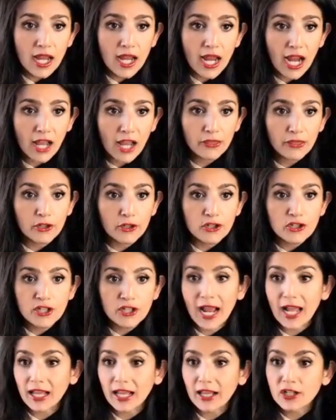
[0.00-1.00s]
and their
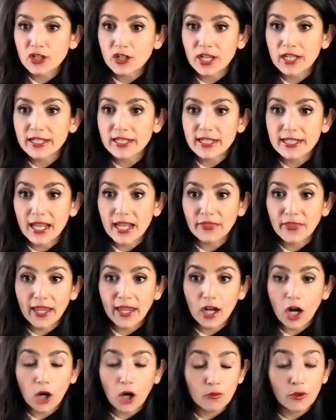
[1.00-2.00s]
challenge is that
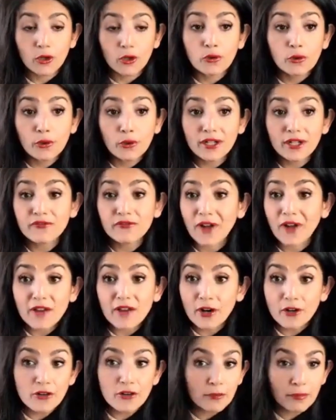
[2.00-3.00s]
they are recruiting
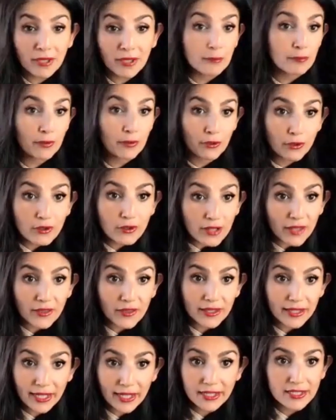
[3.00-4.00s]
500 people in
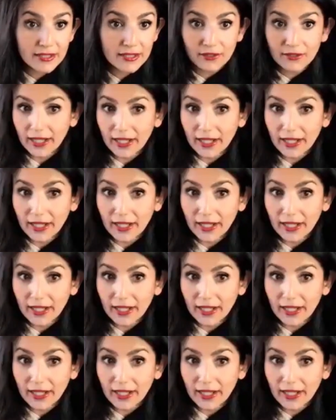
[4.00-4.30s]
the next